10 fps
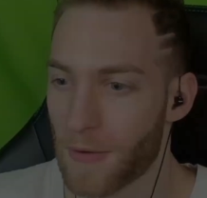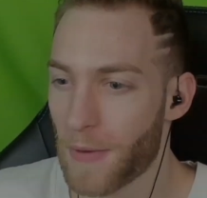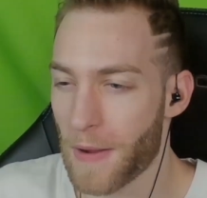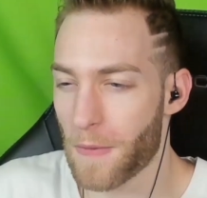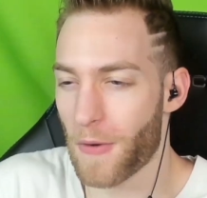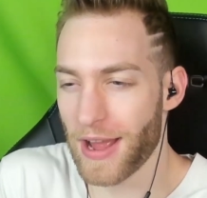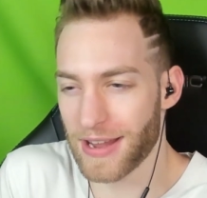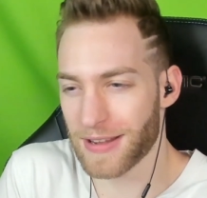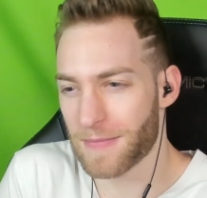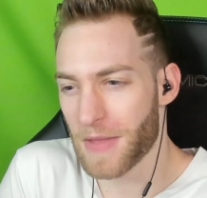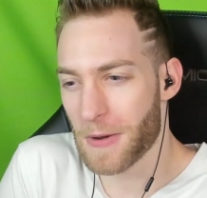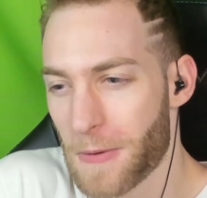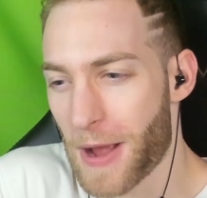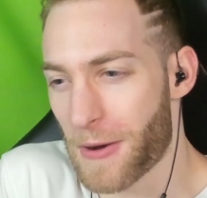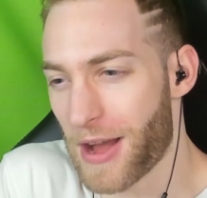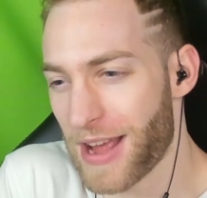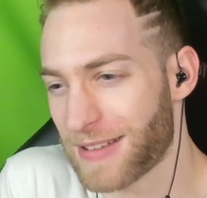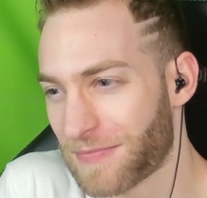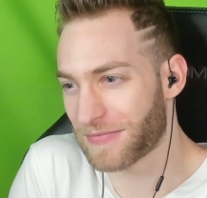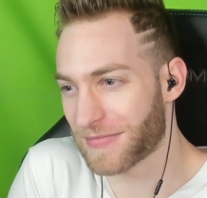Wait, what? Wait,
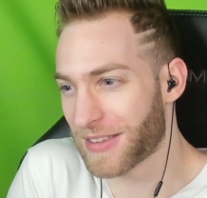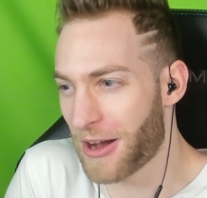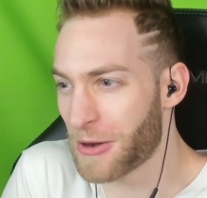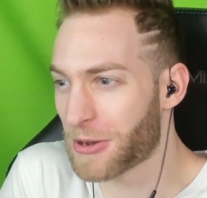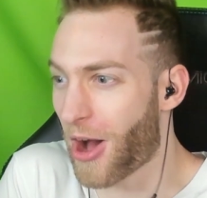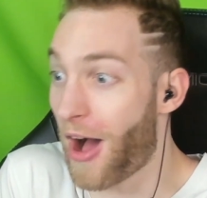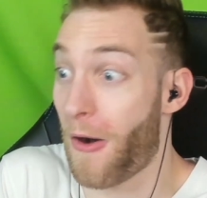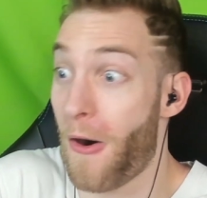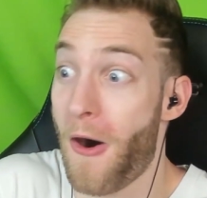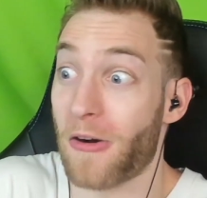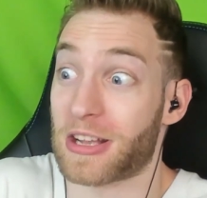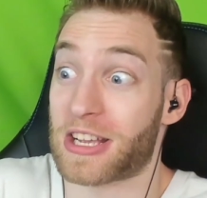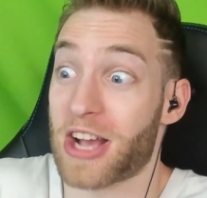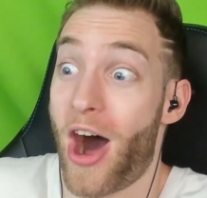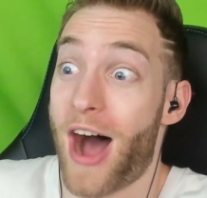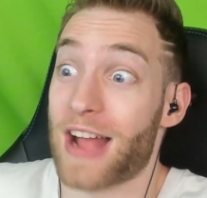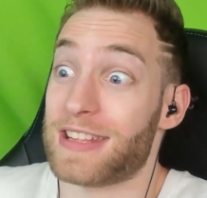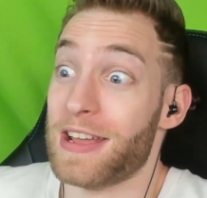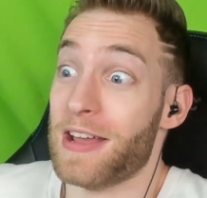what? Oh, God. Oh, God.